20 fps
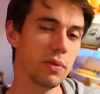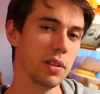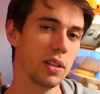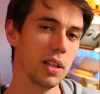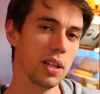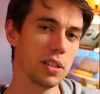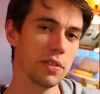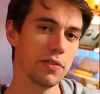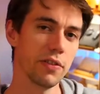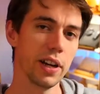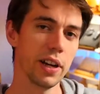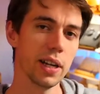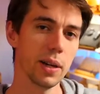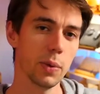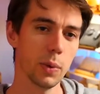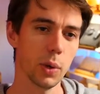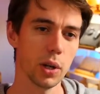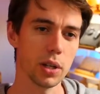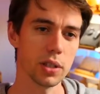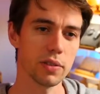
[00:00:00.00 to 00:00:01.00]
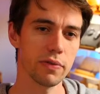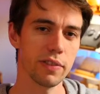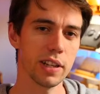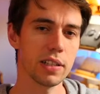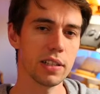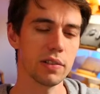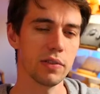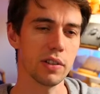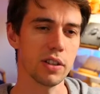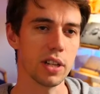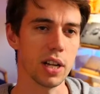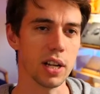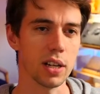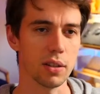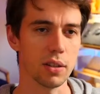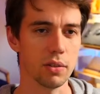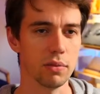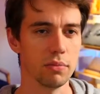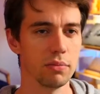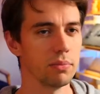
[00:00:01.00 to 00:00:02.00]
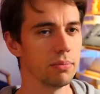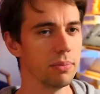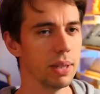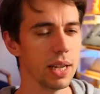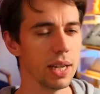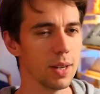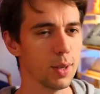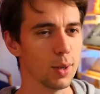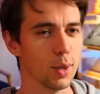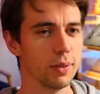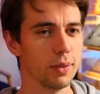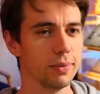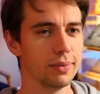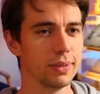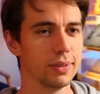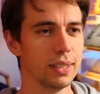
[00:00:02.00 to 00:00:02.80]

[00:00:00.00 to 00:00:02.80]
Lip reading: his fireworks festival in Nagano, but I don't know.